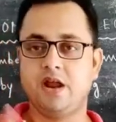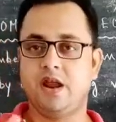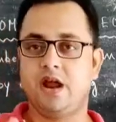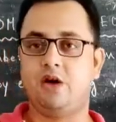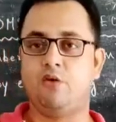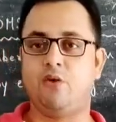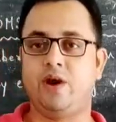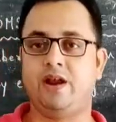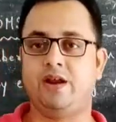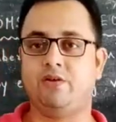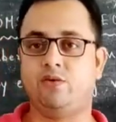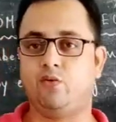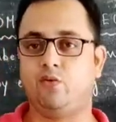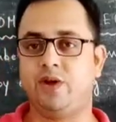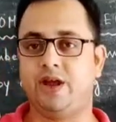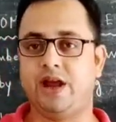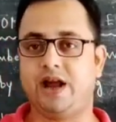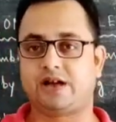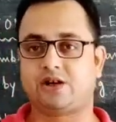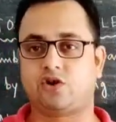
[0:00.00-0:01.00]
Now when
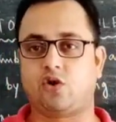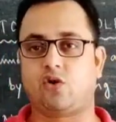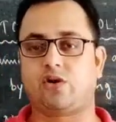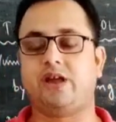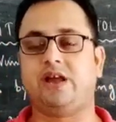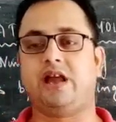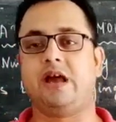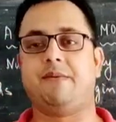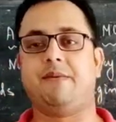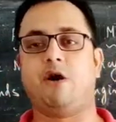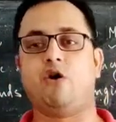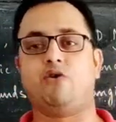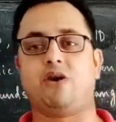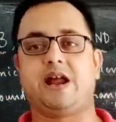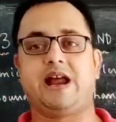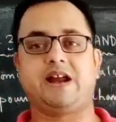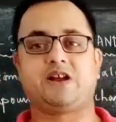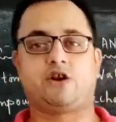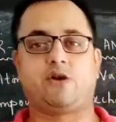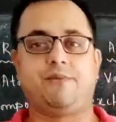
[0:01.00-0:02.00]
we are talking
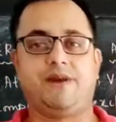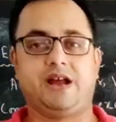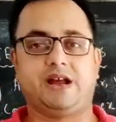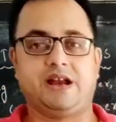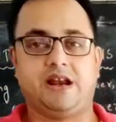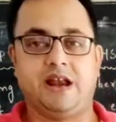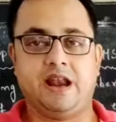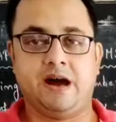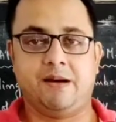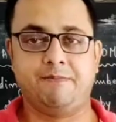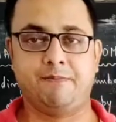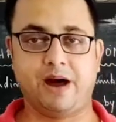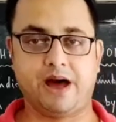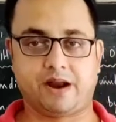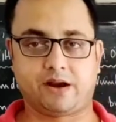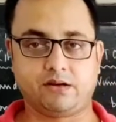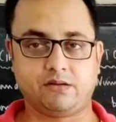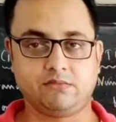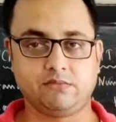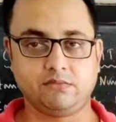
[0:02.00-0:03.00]
about atomic
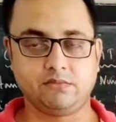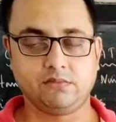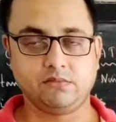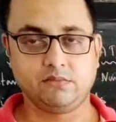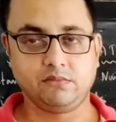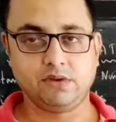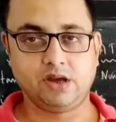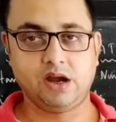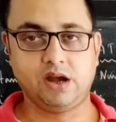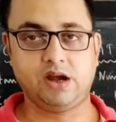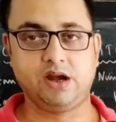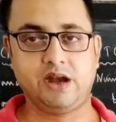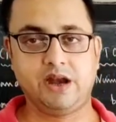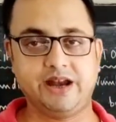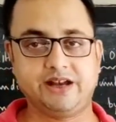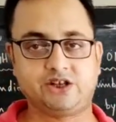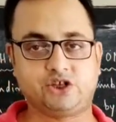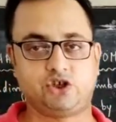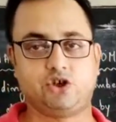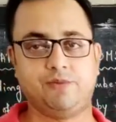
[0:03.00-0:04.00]
number, it
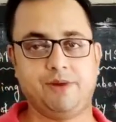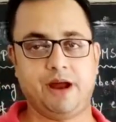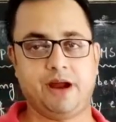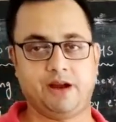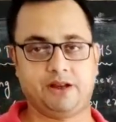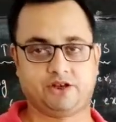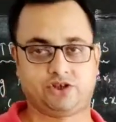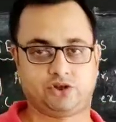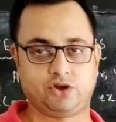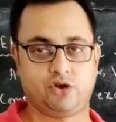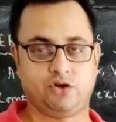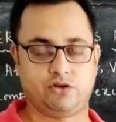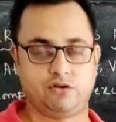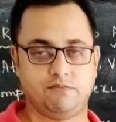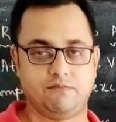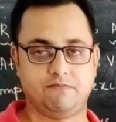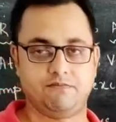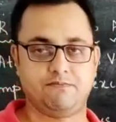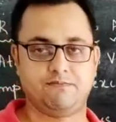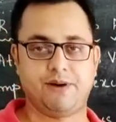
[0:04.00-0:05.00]
needs to be
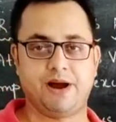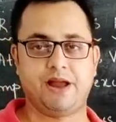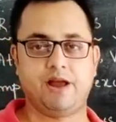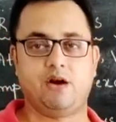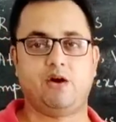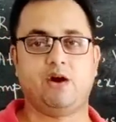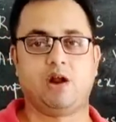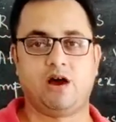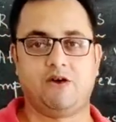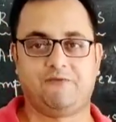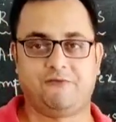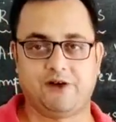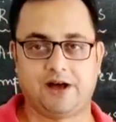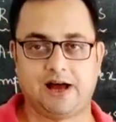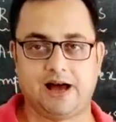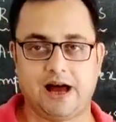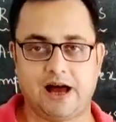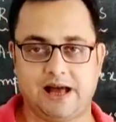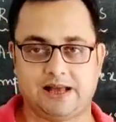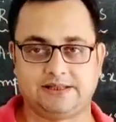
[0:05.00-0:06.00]
understood by all
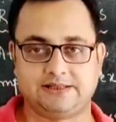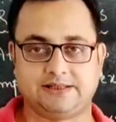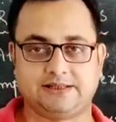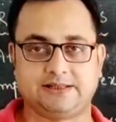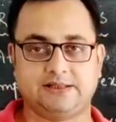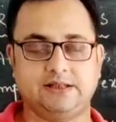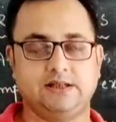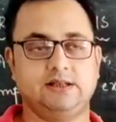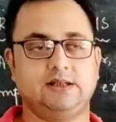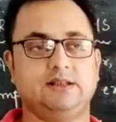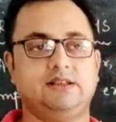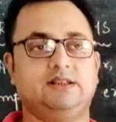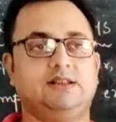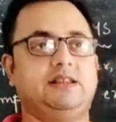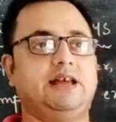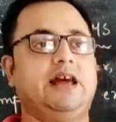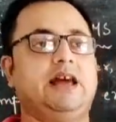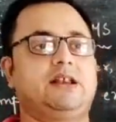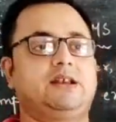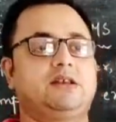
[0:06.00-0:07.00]
of us
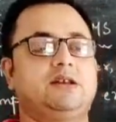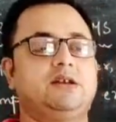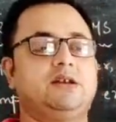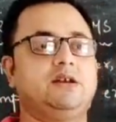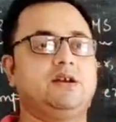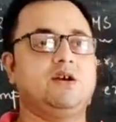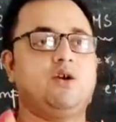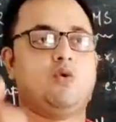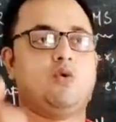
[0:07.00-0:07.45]
that